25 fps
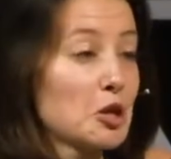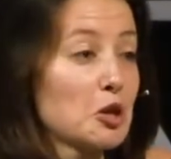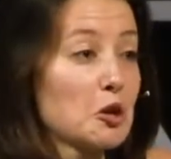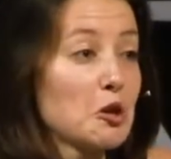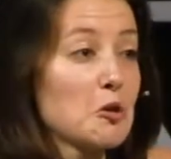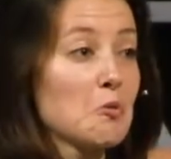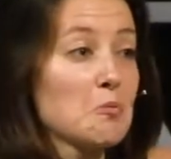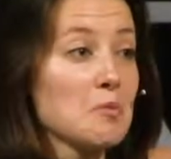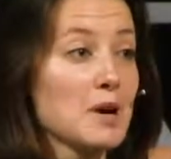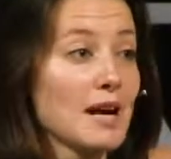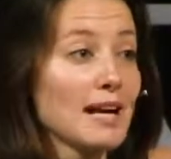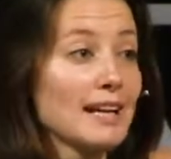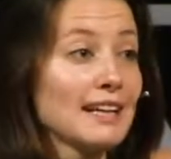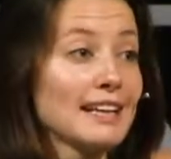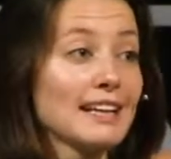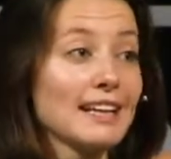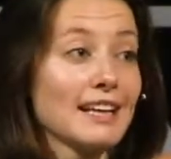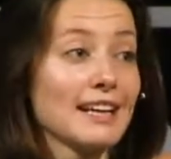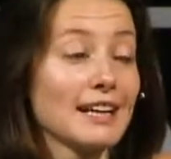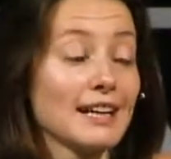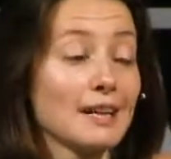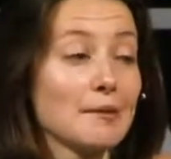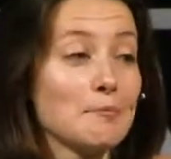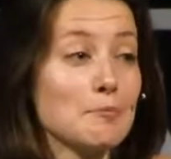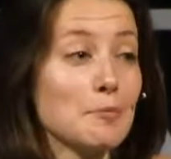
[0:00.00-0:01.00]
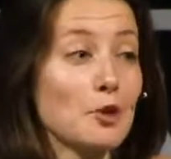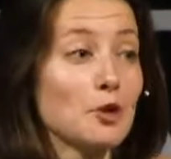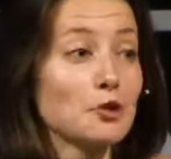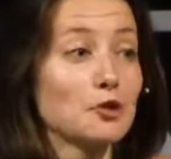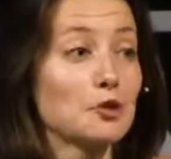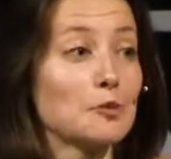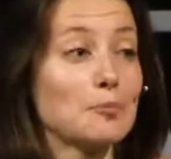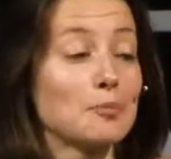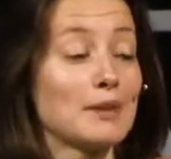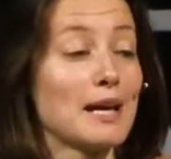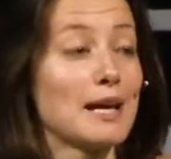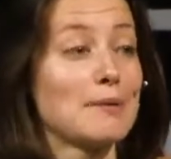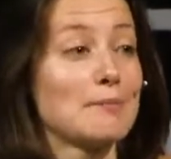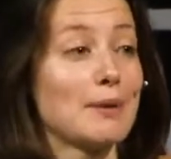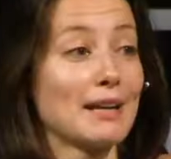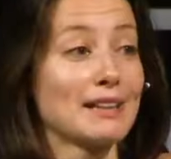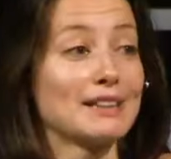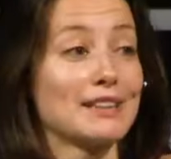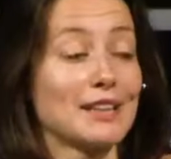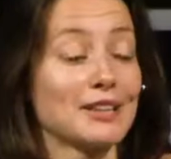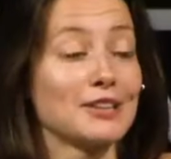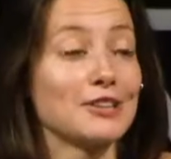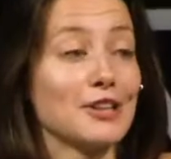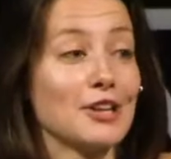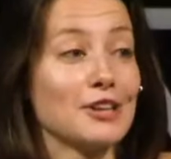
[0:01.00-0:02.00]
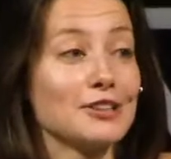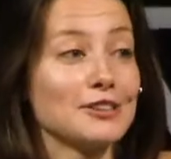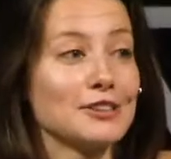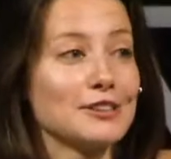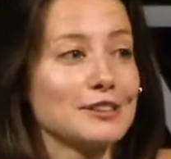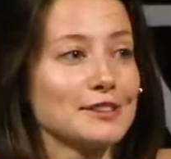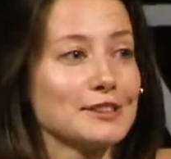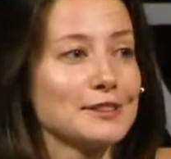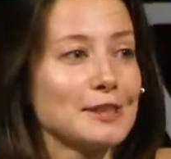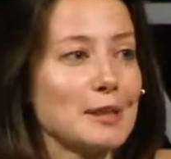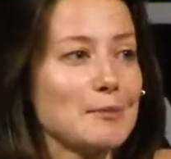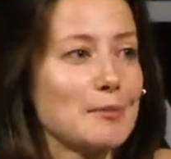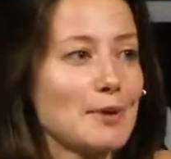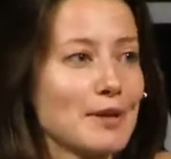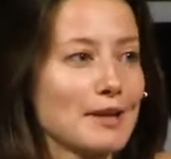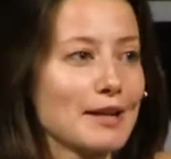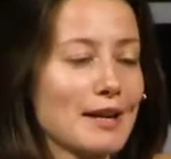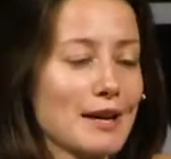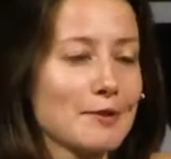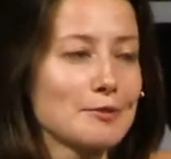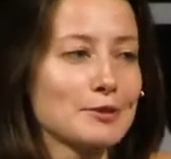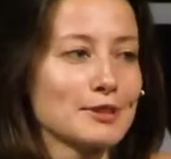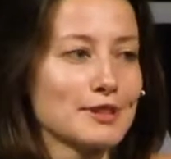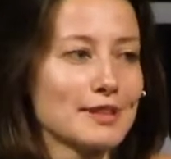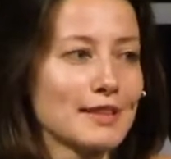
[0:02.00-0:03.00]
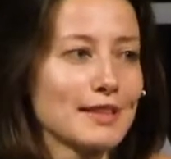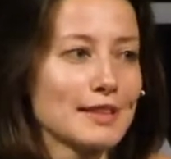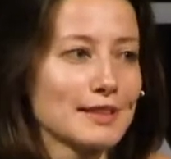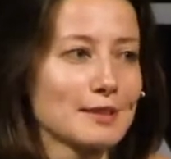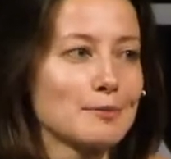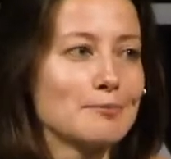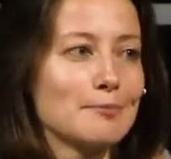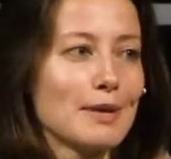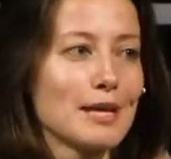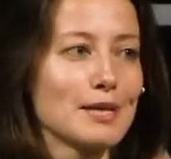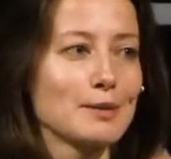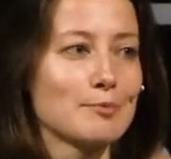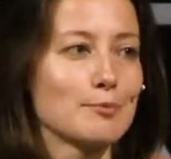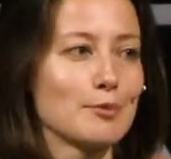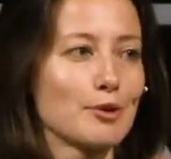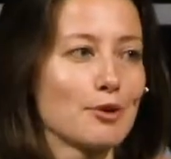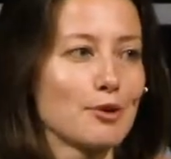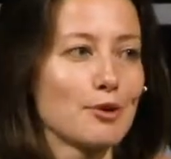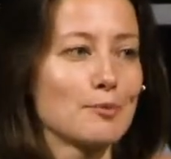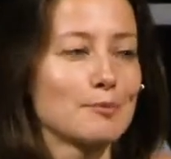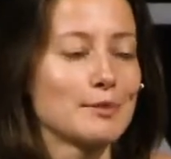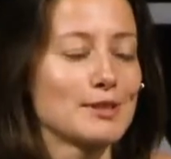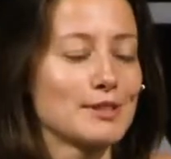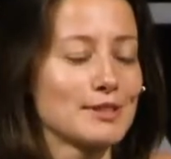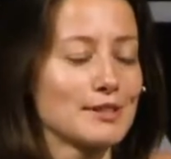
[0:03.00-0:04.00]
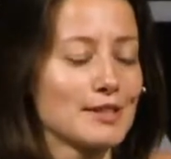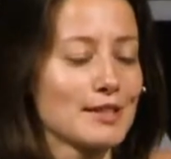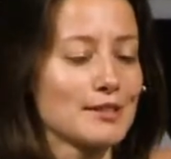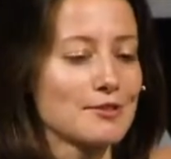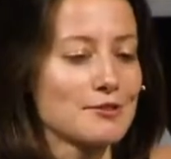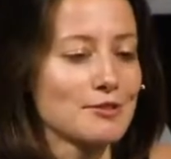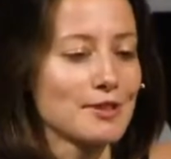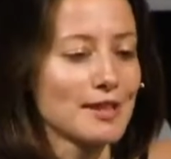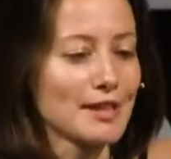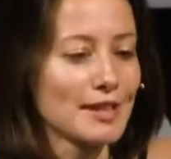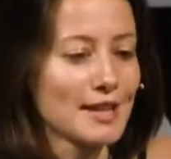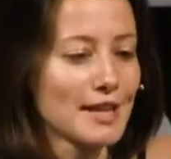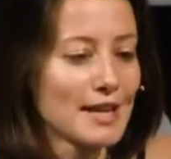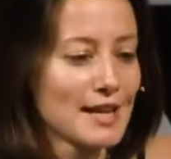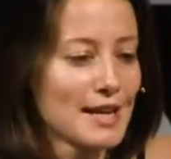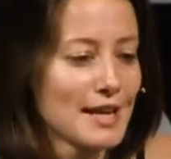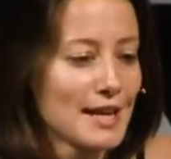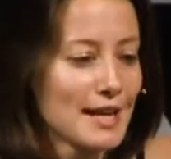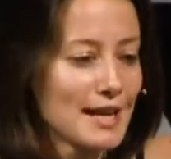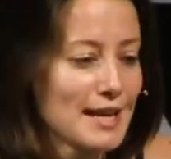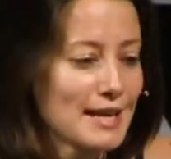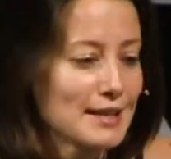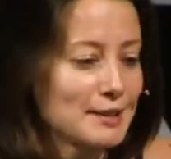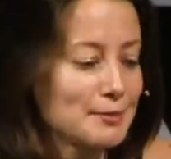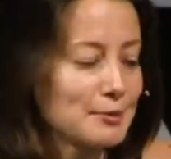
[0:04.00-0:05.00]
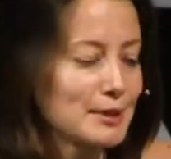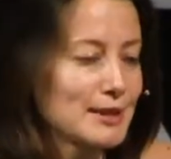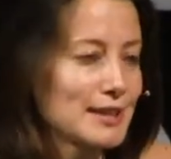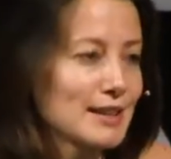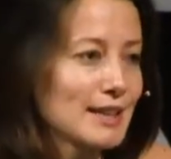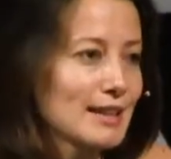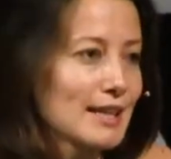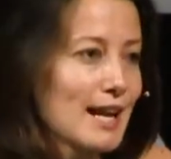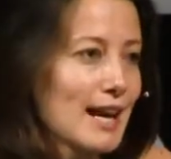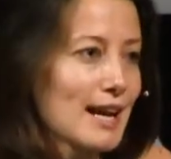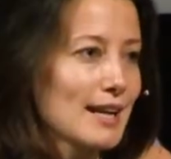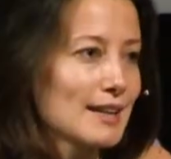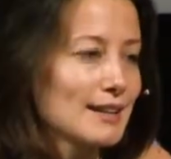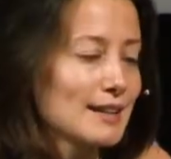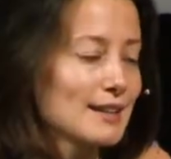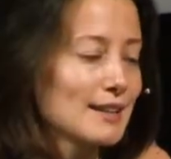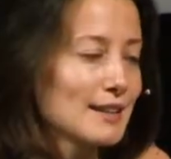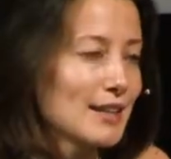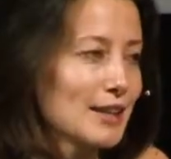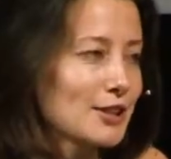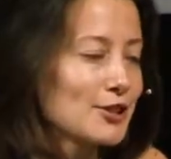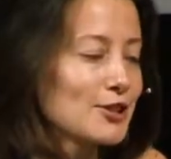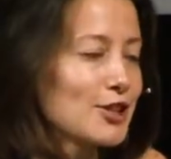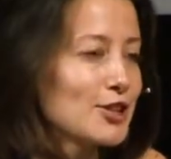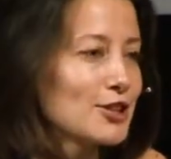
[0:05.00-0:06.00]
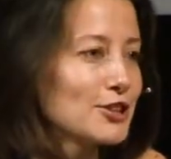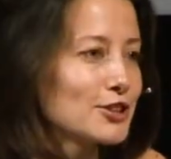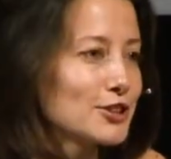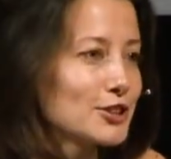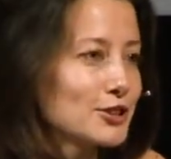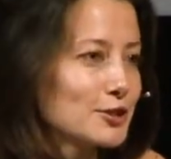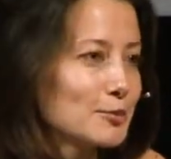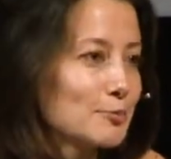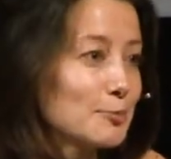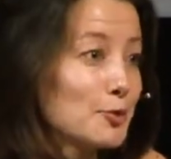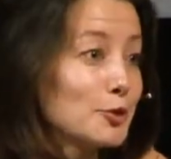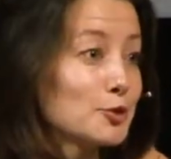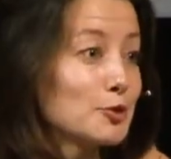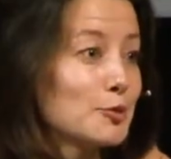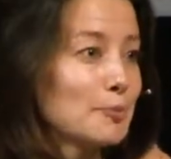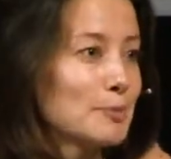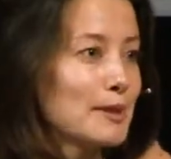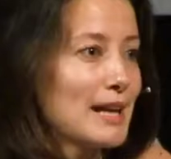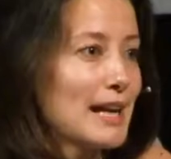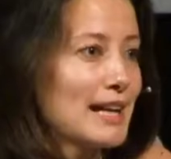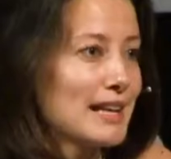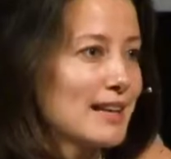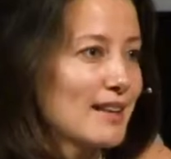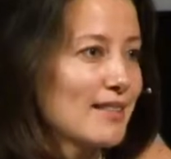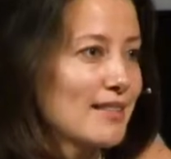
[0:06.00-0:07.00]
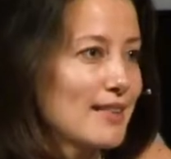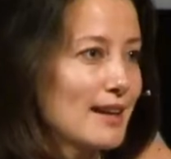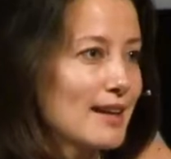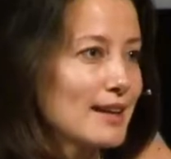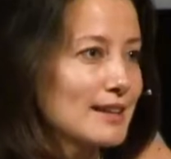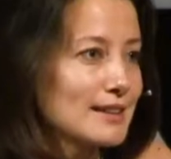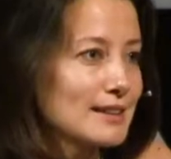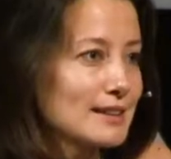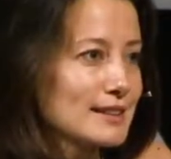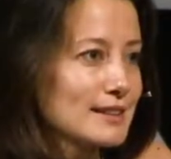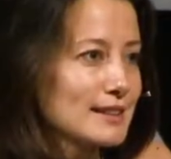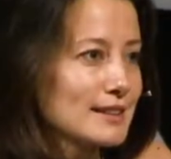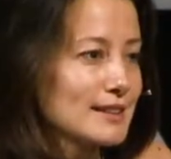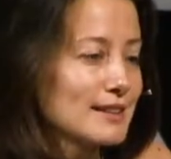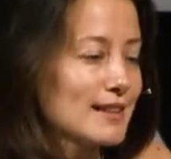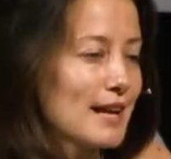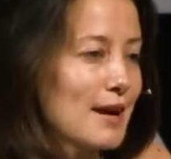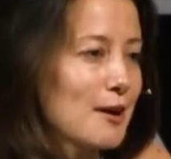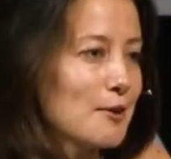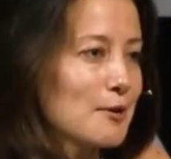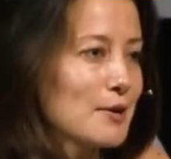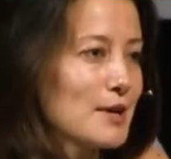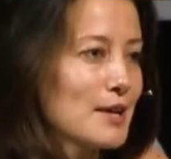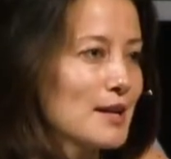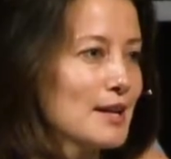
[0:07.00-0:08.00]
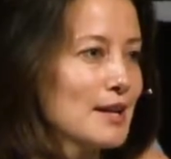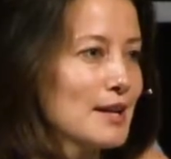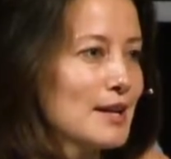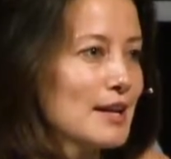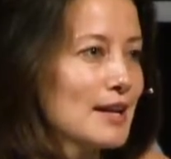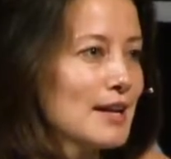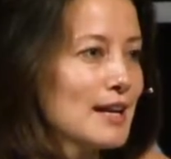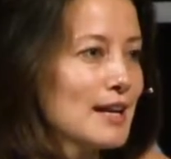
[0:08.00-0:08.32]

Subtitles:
humanity multiplied by technology in some way, and I would say it's much more human-centric, is we see that technology is multiplying things. Now,